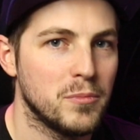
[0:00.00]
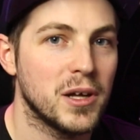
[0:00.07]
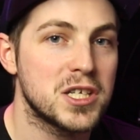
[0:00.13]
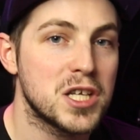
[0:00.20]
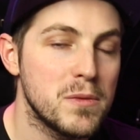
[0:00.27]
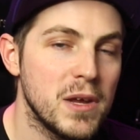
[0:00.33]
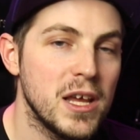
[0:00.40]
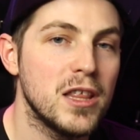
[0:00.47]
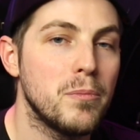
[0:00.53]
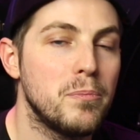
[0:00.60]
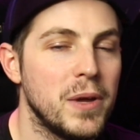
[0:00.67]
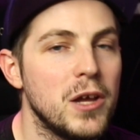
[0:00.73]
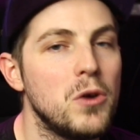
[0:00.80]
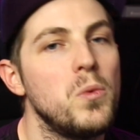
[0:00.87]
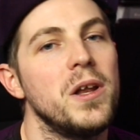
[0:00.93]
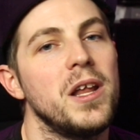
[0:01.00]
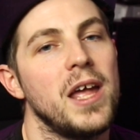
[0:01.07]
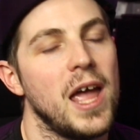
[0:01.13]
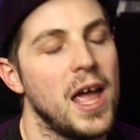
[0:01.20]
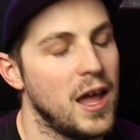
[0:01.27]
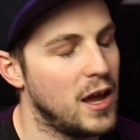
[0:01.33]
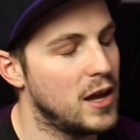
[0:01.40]
But to me, the big winner
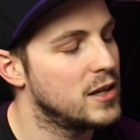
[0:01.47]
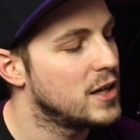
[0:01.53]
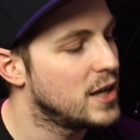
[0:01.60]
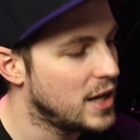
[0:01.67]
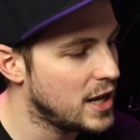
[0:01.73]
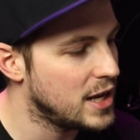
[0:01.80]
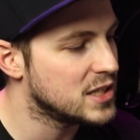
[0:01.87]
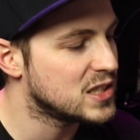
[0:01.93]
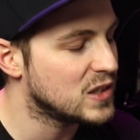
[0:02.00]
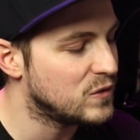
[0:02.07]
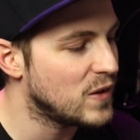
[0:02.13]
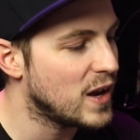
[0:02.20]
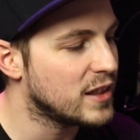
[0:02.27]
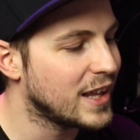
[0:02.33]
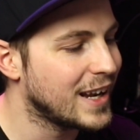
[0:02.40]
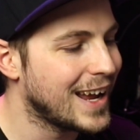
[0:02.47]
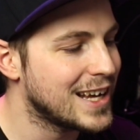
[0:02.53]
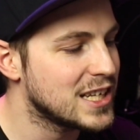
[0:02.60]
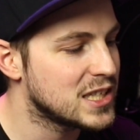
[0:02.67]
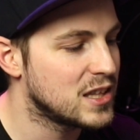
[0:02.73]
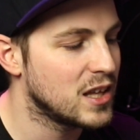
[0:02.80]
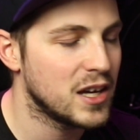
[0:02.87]
here is the fact that it
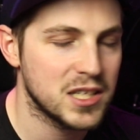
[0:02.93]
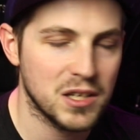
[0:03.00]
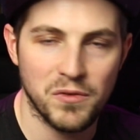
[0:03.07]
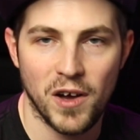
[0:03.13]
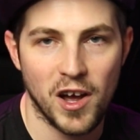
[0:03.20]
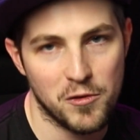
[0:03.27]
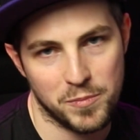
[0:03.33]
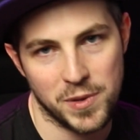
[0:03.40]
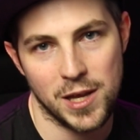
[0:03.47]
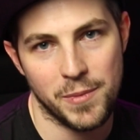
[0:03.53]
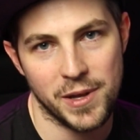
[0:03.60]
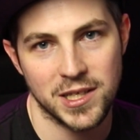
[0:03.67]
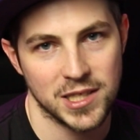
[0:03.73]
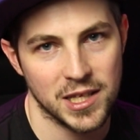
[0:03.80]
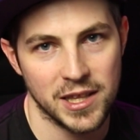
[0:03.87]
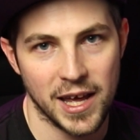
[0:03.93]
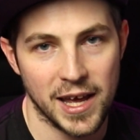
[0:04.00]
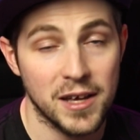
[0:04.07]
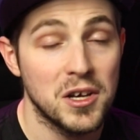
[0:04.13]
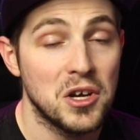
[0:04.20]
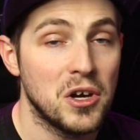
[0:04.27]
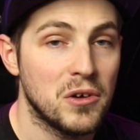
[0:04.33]
has 35 BBs in there